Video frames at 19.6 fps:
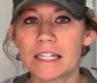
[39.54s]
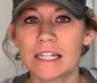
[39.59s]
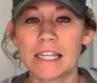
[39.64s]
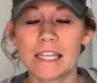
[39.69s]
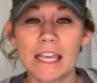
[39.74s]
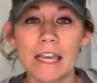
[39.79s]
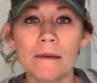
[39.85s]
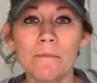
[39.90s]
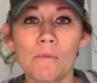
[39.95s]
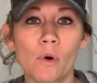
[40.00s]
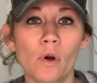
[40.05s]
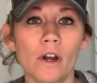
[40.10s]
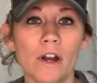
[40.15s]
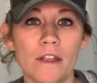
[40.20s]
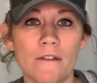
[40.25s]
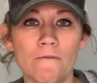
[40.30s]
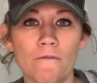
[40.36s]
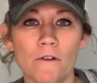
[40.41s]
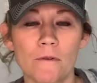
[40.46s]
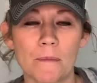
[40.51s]
to get more
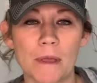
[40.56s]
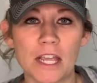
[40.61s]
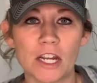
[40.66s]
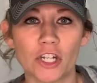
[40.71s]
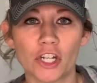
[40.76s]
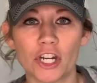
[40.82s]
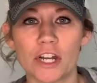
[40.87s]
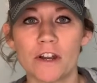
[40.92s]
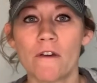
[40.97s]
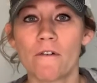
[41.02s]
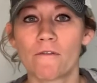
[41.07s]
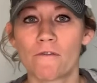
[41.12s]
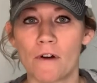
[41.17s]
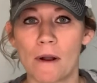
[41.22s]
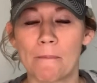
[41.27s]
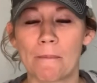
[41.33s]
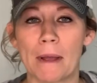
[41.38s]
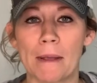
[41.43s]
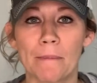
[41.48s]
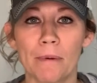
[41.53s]
information
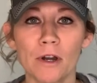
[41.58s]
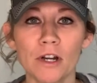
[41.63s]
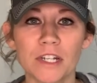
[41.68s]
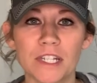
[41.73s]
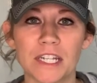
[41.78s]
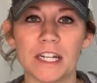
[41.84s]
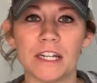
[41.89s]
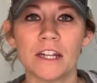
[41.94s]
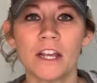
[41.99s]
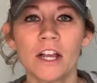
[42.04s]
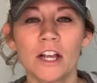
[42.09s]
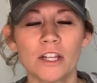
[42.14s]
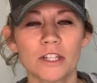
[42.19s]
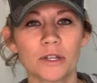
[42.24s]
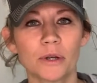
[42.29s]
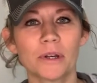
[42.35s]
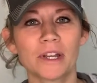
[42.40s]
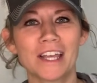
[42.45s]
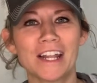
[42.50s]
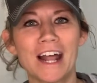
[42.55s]
from my person.
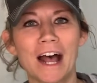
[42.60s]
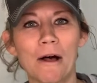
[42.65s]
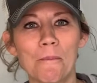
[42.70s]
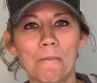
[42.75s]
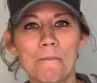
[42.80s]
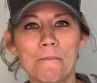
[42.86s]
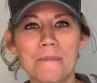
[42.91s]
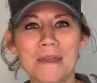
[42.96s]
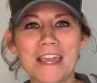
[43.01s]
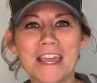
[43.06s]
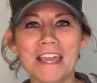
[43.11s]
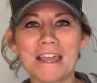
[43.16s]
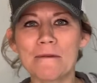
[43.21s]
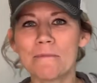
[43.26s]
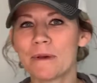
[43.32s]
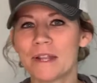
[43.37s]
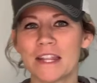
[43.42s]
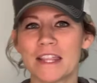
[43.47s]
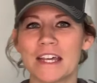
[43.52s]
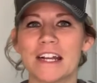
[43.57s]
So it can help me,
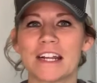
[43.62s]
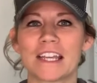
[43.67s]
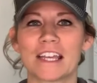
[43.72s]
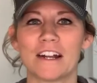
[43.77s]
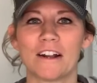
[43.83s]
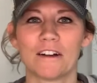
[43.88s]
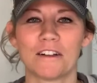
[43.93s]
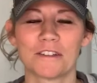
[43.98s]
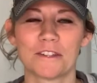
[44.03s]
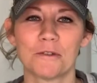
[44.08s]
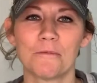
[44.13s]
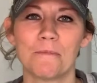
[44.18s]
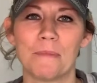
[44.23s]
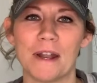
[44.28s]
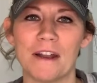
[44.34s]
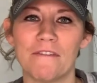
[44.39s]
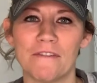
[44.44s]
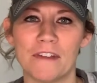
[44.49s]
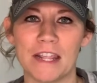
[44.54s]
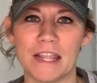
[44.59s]
but then it can also
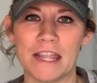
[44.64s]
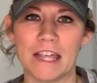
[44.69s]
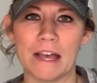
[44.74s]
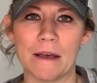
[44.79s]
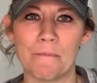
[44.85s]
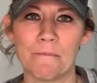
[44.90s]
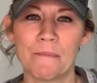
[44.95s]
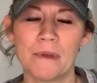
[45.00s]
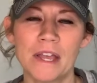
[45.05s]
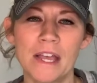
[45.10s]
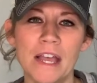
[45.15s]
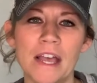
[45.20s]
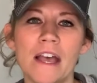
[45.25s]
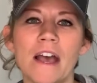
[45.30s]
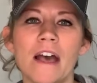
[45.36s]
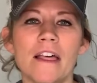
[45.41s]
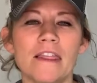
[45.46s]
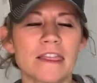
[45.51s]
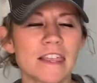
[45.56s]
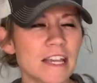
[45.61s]
benefit them.
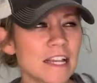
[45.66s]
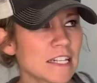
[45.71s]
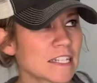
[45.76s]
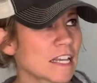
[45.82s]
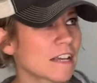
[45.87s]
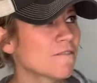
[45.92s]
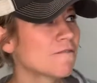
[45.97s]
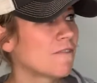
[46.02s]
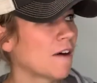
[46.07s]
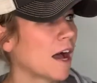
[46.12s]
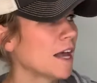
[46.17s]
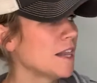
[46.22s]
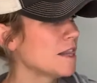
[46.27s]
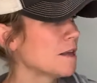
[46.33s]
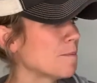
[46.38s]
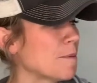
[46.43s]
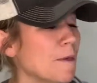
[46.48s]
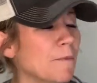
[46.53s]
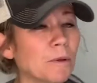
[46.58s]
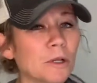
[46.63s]
Things I find
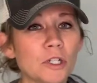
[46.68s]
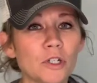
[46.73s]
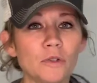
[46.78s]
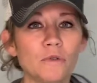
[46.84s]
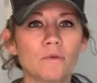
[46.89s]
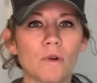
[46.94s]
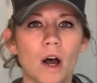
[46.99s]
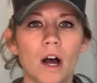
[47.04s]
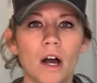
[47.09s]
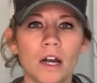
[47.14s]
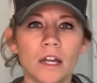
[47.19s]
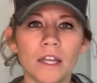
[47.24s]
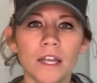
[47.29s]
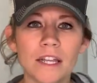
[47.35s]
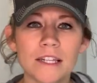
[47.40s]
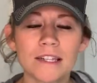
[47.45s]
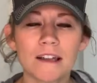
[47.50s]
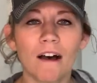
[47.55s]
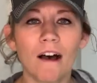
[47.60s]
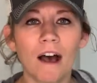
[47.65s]
that people do wrong
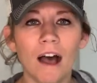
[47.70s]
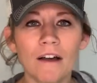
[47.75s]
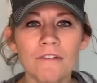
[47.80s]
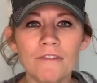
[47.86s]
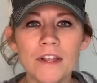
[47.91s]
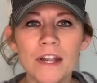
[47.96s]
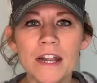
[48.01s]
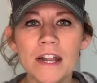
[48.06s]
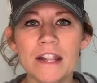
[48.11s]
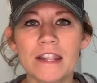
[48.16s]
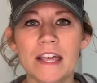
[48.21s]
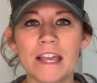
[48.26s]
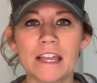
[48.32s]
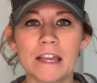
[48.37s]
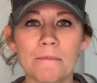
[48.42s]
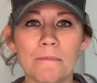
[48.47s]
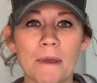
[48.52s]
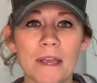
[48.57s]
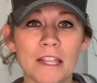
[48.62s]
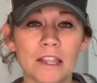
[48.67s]
is often they
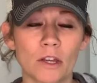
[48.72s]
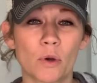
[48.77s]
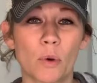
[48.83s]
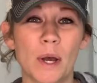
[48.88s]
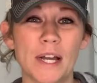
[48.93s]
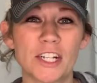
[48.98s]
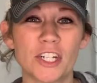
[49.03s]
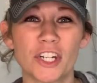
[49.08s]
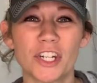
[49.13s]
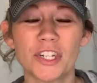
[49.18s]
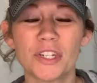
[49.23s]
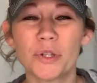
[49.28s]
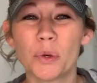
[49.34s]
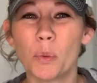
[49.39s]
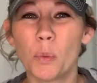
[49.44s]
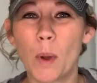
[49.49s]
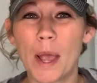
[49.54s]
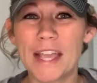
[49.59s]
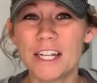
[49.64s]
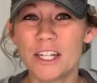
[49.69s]
can make the questions
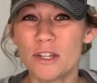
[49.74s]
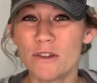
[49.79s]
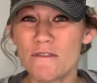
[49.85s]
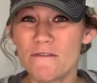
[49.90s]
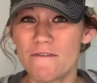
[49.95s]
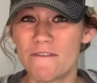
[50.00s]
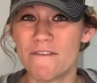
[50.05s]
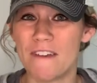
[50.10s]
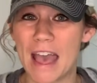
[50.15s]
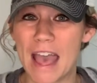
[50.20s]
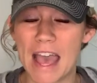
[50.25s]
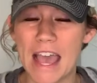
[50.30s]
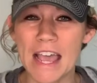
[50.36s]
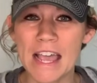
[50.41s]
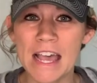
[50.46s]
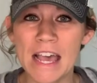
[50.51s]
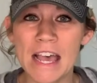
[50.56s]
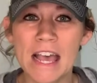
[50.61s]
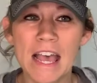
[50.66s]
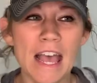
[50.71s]
way too
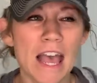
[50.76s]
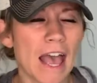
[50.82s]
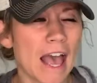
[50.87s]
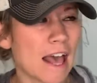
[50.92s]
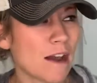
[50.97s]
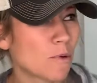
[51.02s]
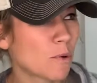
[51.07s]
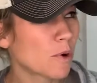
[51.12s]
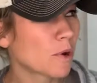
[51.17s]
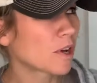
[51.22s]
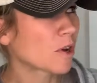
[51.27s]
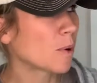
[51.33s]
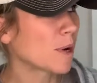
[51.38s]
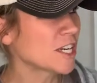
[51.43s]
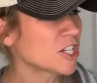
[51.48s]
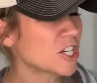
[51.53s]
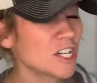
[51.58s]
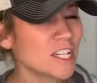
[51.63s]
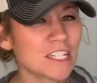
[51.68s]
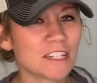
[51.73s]
vague. And when a
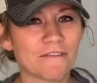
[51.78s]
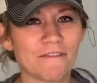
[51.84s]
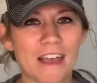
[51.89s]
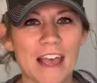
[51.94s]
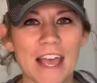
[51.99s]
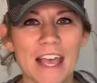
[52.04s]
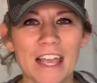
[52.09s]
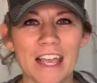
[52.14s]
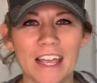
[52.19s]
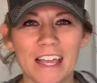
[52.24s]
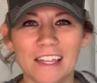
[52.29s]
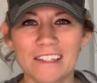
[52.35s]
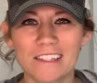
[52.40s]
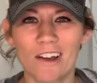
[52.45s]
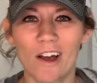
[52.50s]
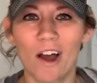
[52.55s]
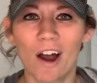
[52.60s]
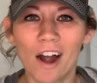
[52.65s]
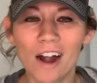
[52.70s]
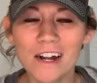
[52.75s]
question is vague, it's
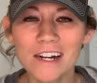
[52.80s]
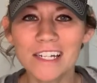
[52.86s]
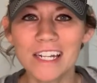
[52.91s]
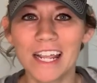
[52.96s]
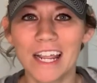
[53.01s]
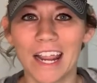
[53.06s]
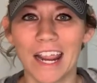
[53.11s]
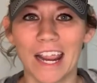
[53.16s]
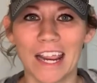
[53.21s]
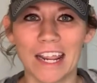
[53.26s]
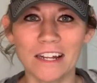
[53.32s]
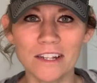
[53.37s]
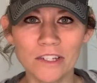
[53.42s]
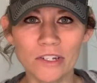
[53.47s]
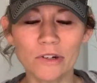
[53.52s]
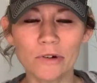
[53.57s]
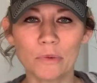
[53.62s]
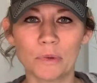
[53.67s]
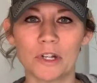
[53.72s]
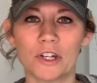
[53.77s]
hard to
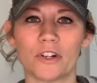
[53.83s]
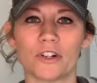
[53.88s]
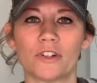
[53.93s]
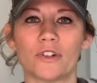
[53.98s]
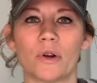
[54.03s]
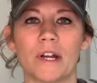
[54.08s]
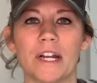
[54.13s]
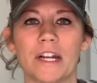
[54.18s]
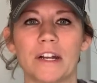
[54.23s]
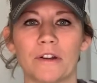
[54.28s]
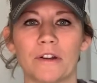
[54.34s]
answer when you're joining